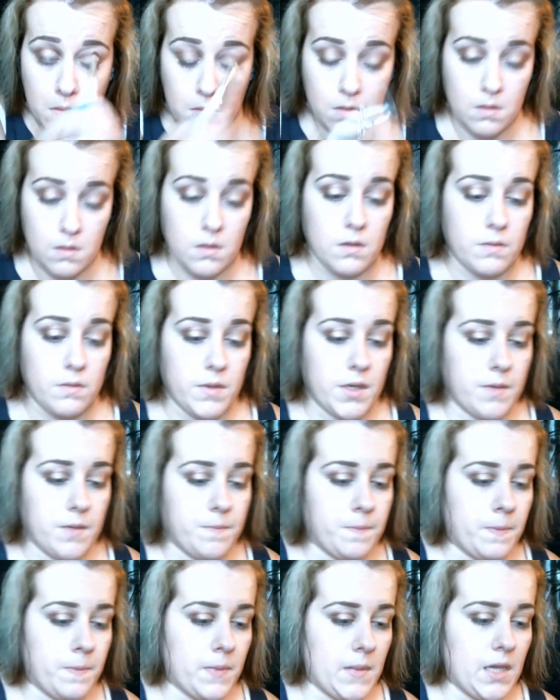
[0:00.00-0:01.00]
Alright,
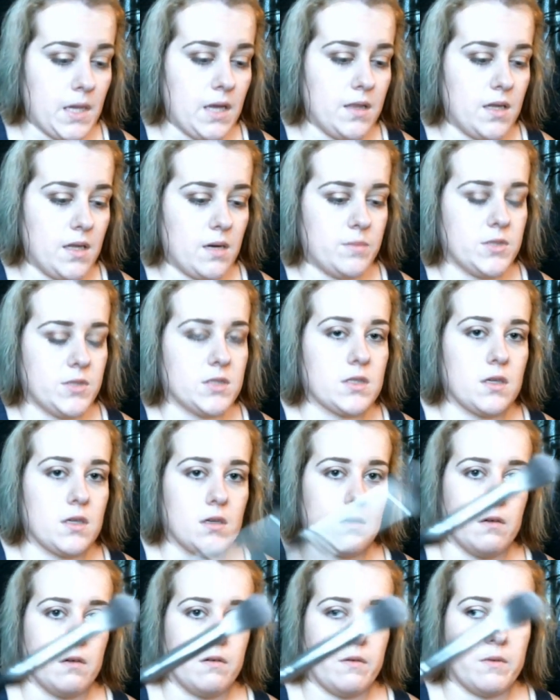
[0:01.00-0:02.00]
and then I'm just going
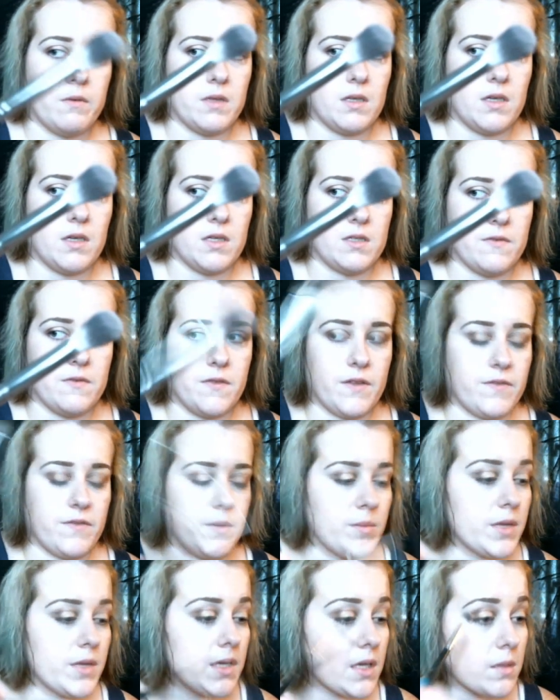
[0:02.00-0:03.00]
to go in with a nice fluffy
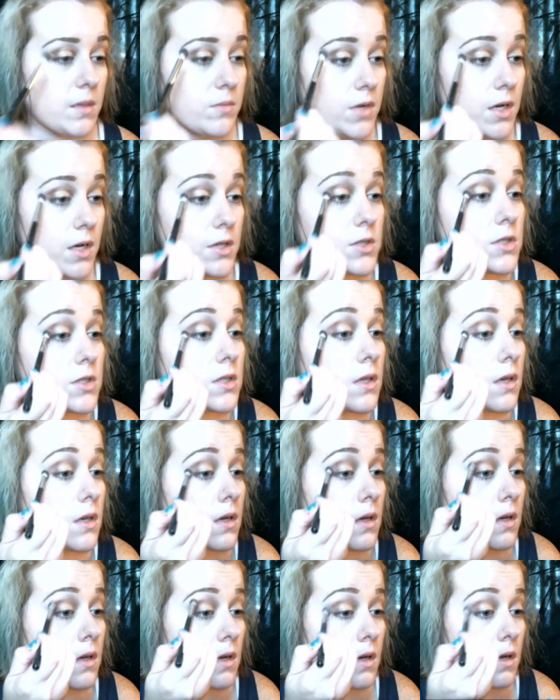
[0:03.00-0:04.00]
blending brush
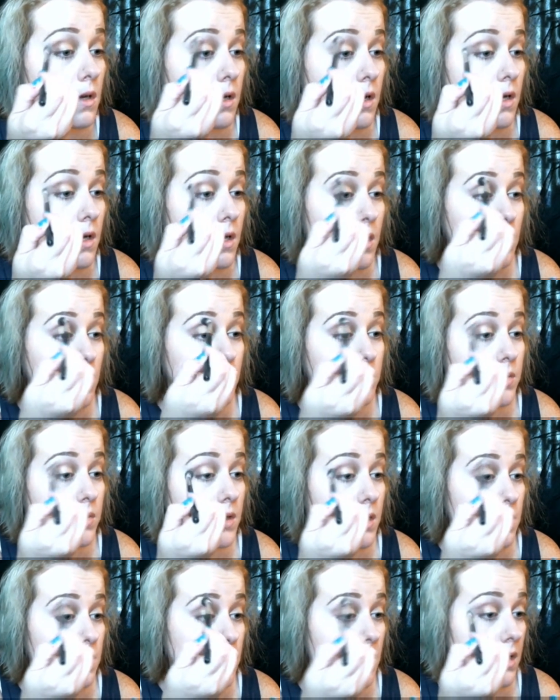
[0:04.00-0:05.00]
and
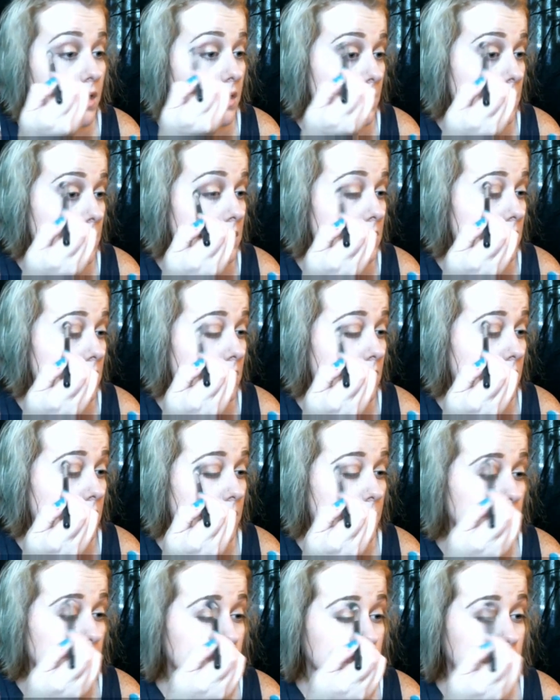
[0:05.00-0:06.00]
blend that into the
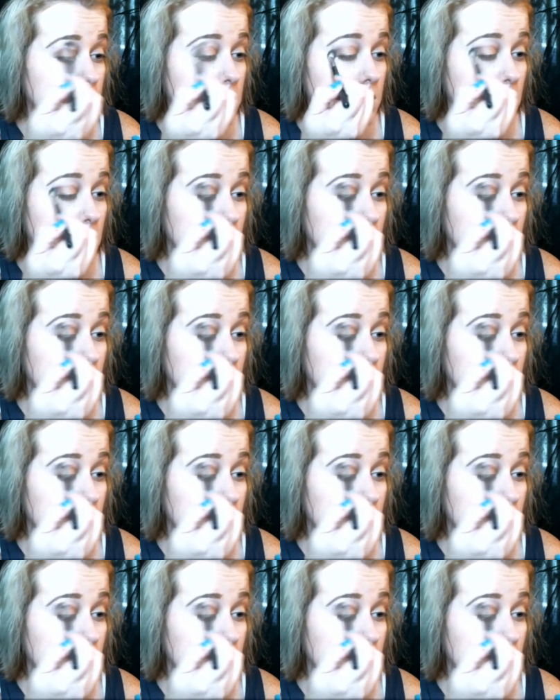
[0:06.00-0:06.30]
crease.